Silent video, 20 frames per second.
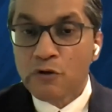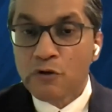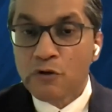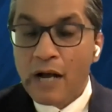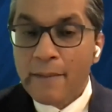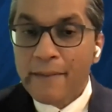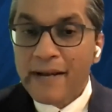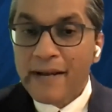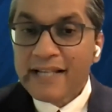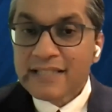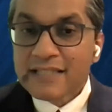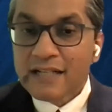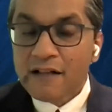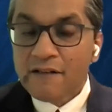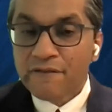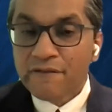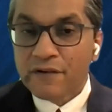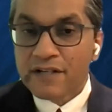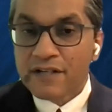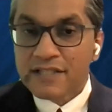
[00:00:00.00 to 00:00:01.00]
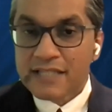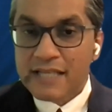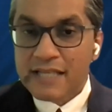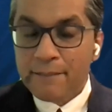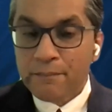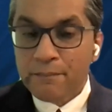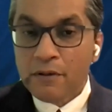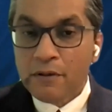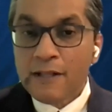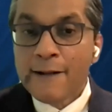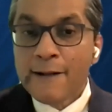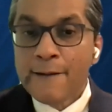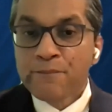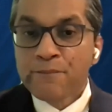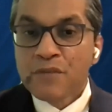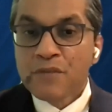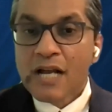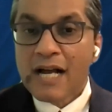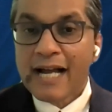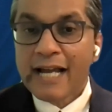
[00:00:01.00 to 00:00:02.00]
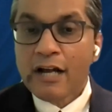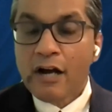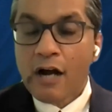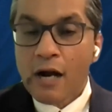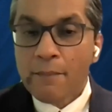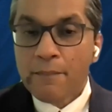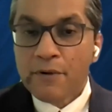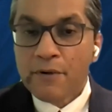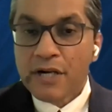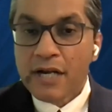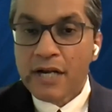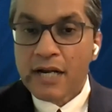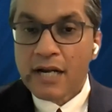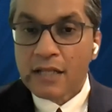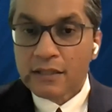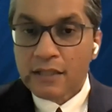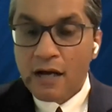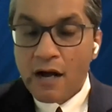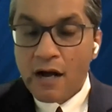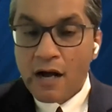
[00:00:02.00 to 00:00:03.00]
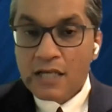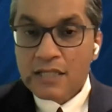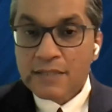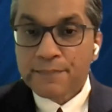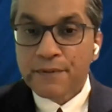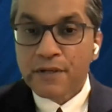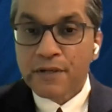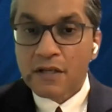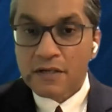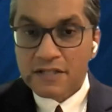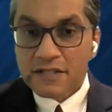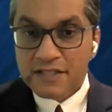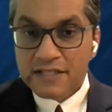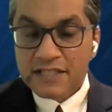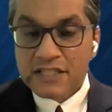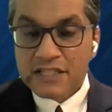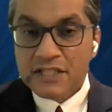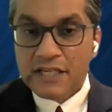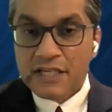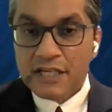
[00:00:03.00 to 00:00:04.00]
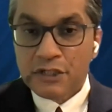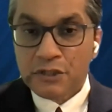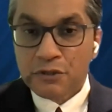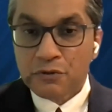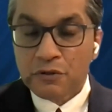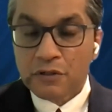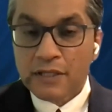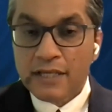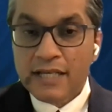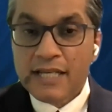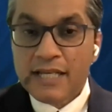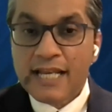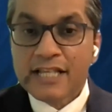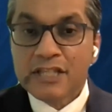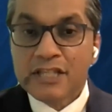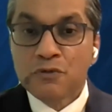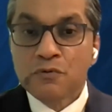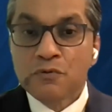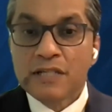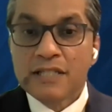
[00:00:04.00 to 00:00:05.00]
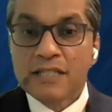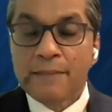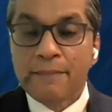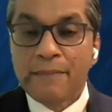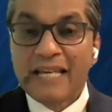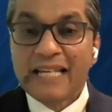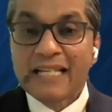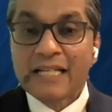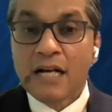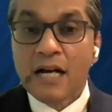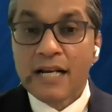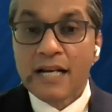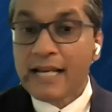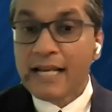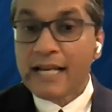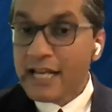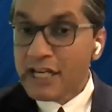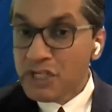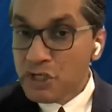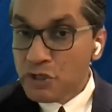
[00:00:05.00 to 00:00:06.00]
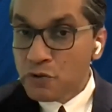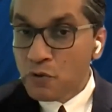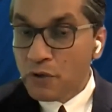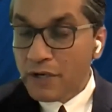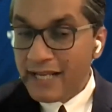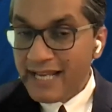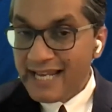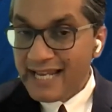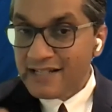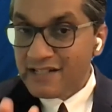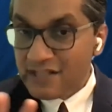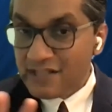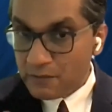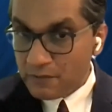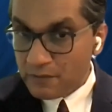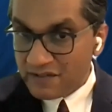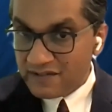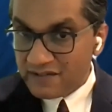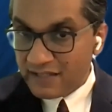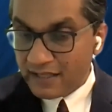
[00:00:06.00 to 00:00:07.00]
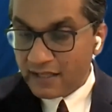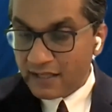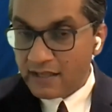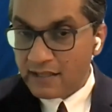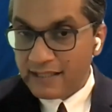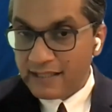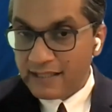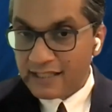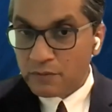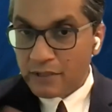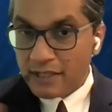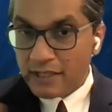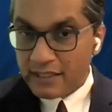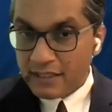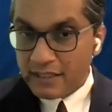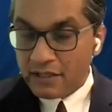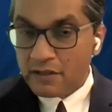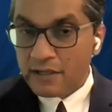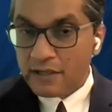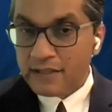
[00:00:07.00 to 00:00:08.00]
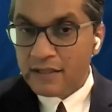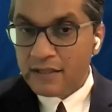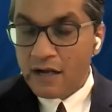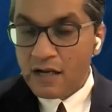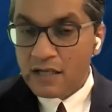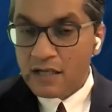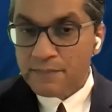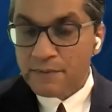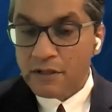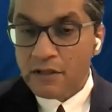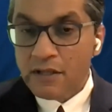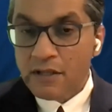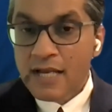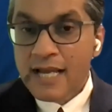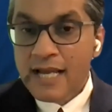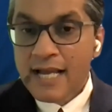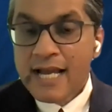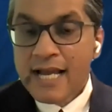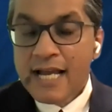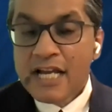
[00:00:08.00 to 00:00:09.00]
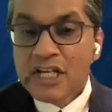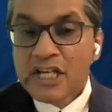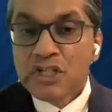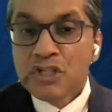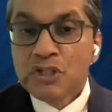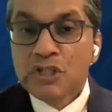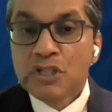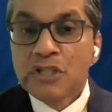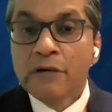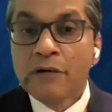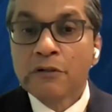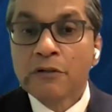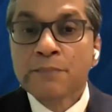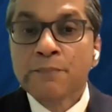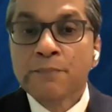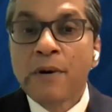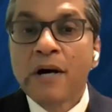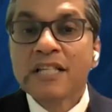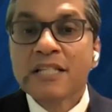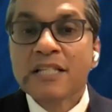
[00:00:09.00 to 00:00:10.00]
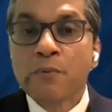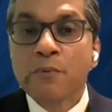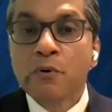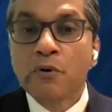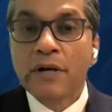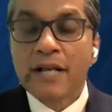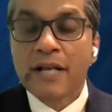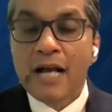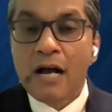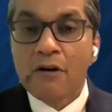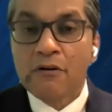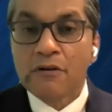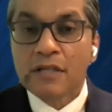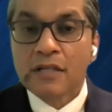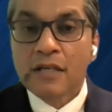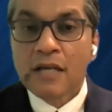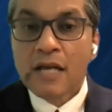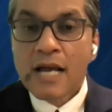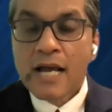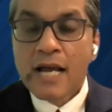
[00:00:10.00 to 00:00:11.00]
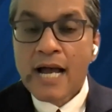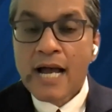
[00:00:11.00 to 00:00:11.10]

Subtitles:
So I myself, for example, I operated at the hospital on a 68-year-old lady. As soon as I made cut, and I knew going in she was sick, that's why I did her at the hospital, there was pus pouring out.